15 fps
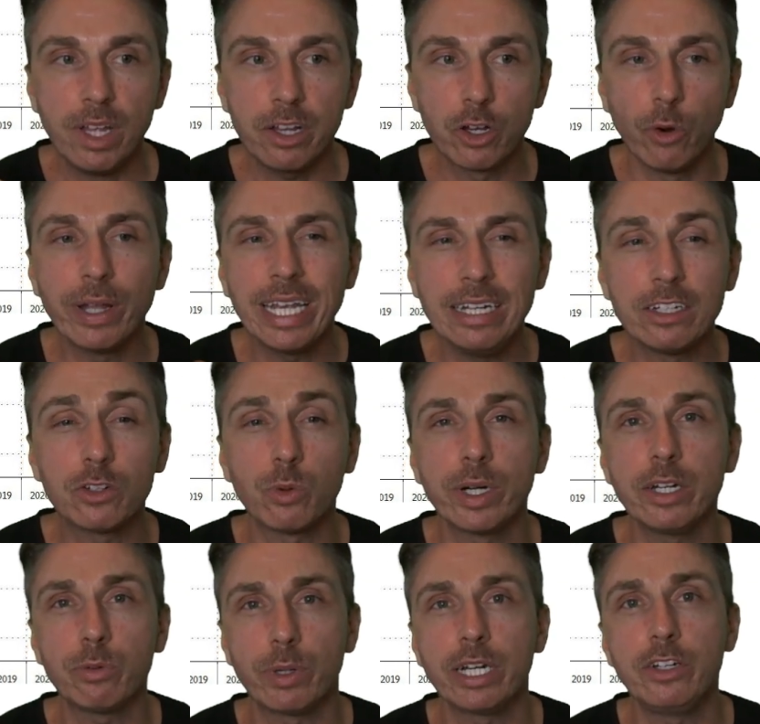Going into
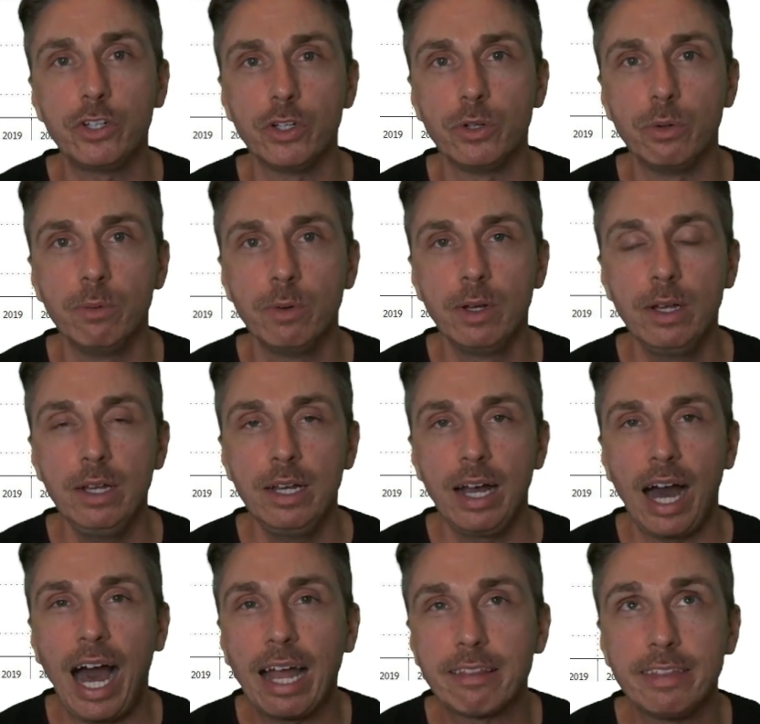2022,
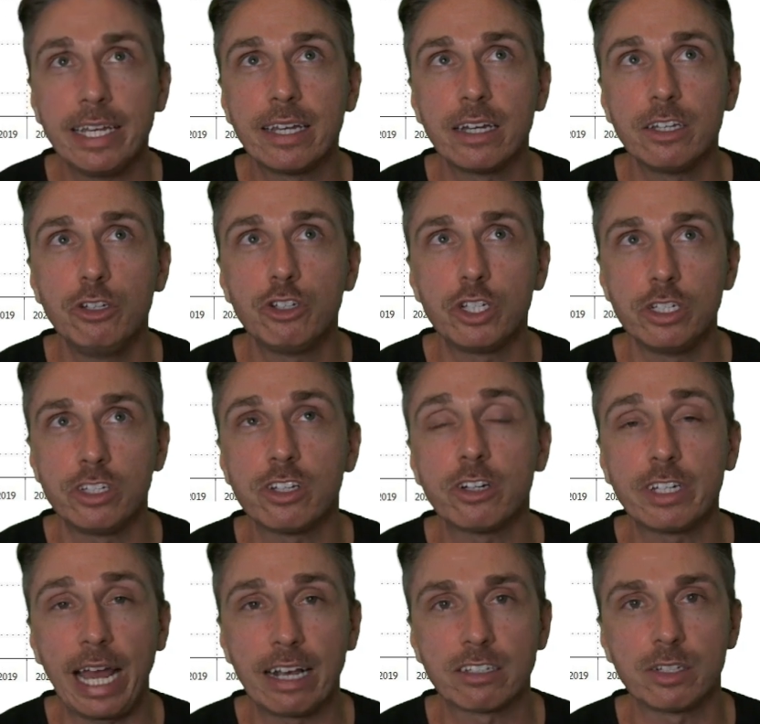I think you should start
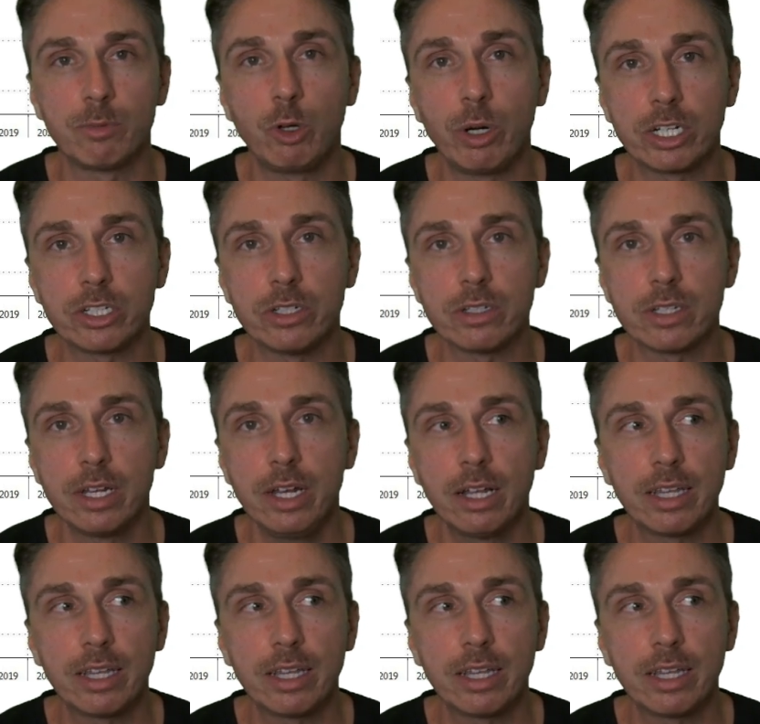to ask some questions.